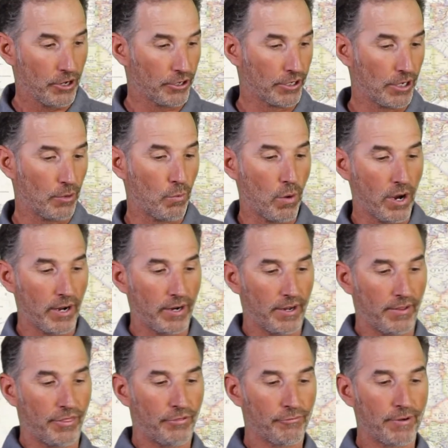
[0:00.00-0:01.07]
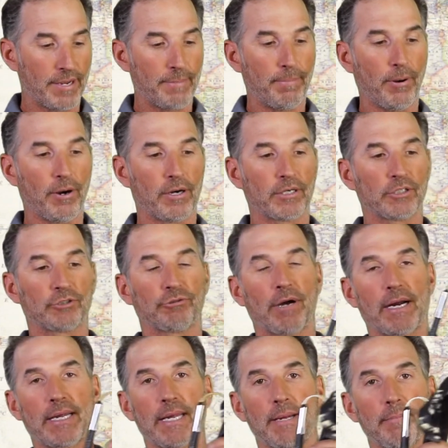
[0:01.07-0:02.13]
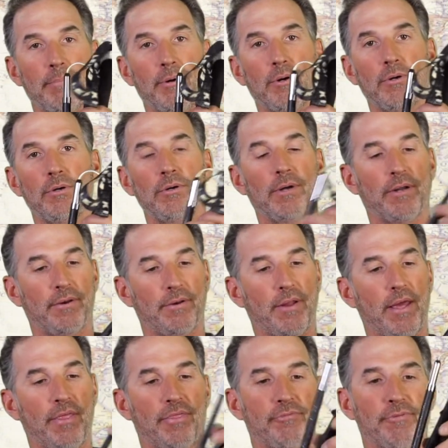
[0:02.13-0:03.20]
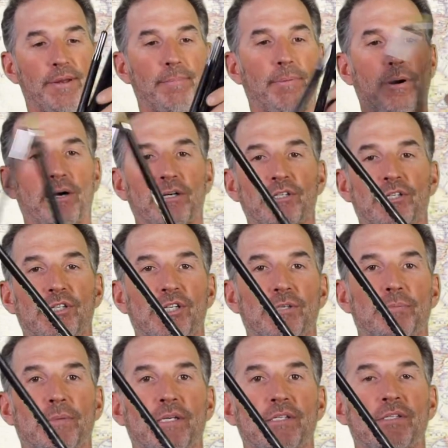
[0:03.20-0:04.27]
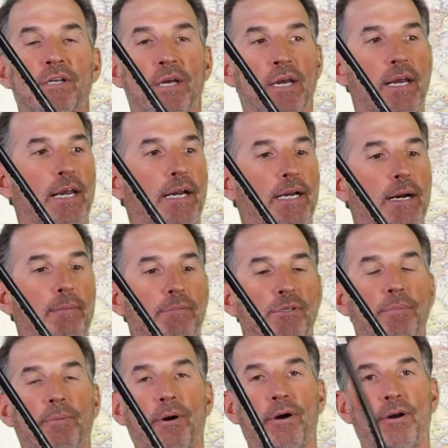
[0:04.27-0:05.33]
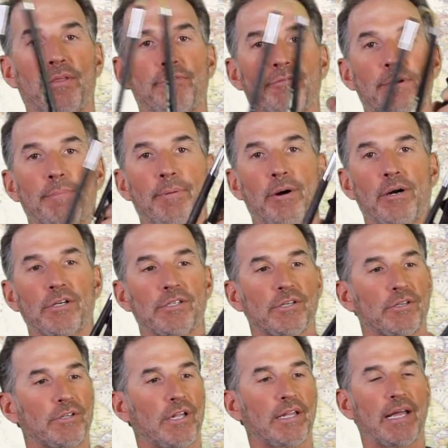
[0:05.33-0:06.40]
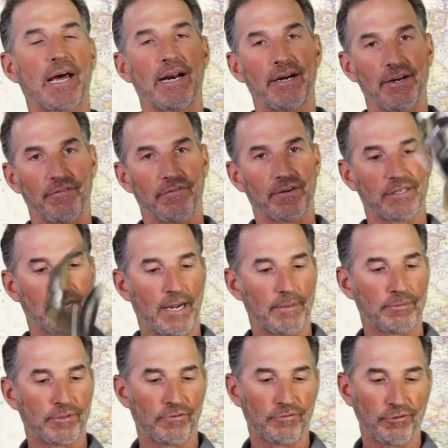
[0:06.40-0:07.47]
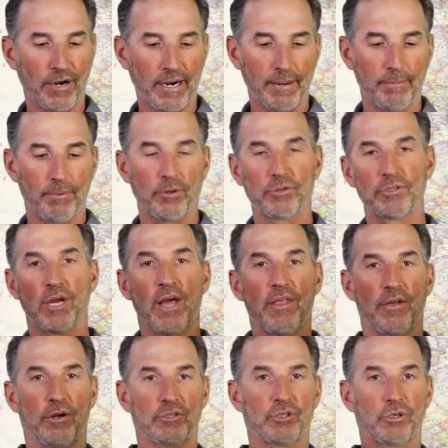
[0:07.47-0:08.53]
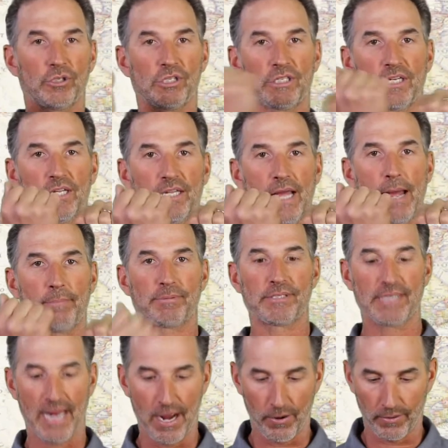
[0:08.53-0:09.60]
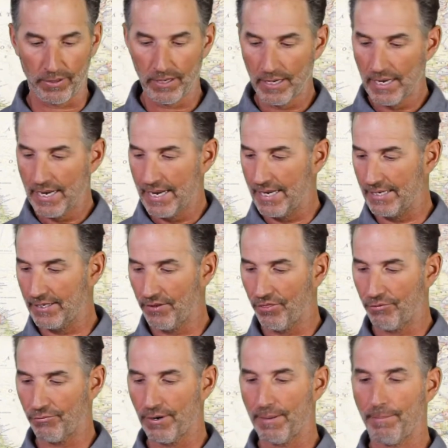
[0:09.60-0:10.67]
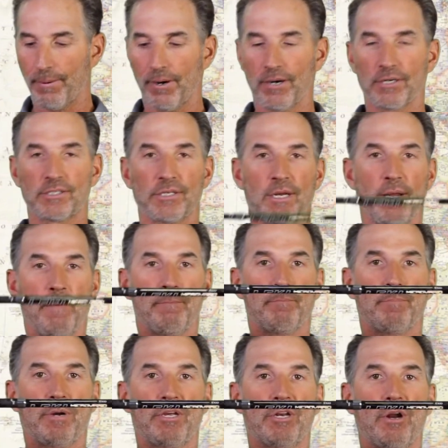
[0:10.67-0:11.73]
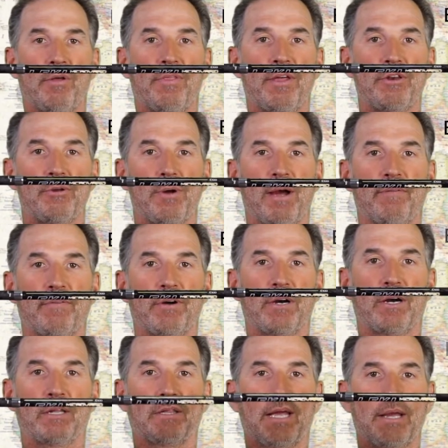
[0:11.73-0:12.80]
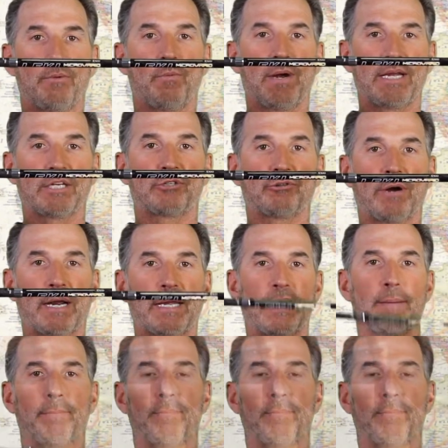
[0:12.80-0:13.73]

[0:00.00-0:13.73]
You're going to want a 3-part trekking pole, and 3 parts just means it comes apart in 3 parts. There's a lot of different types of trekking poles. They also just collapse down into 3 parts. But then you have a lightweight trekking